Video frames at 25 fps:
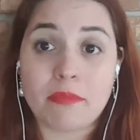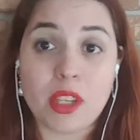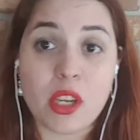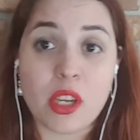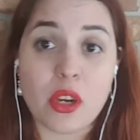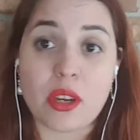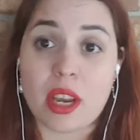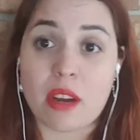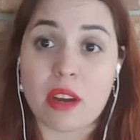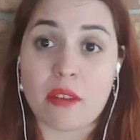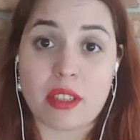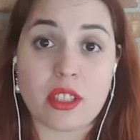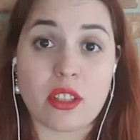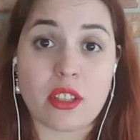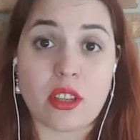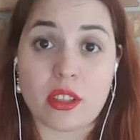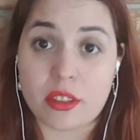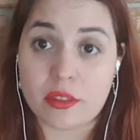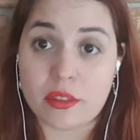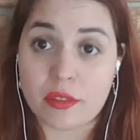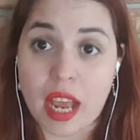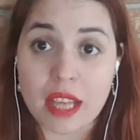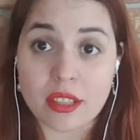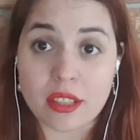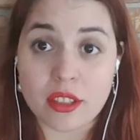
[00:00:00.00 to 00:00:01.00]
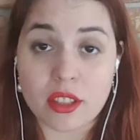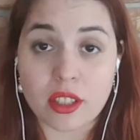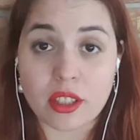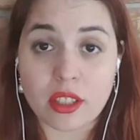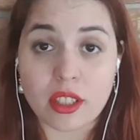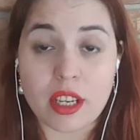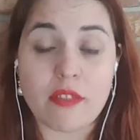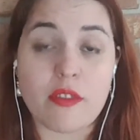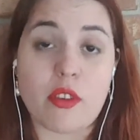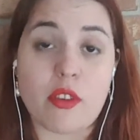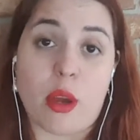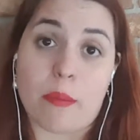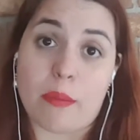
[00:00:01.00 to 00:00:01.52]
You'll get results faster
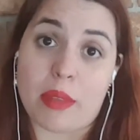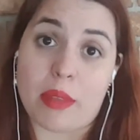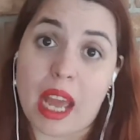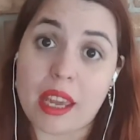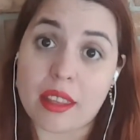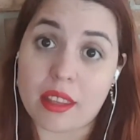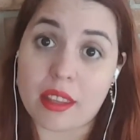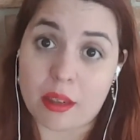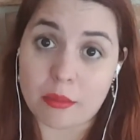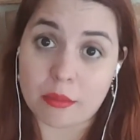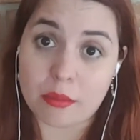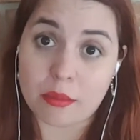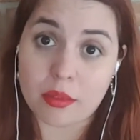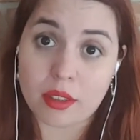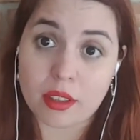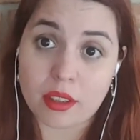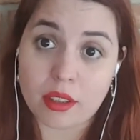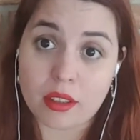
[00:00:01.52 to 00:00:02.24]
if you apply them,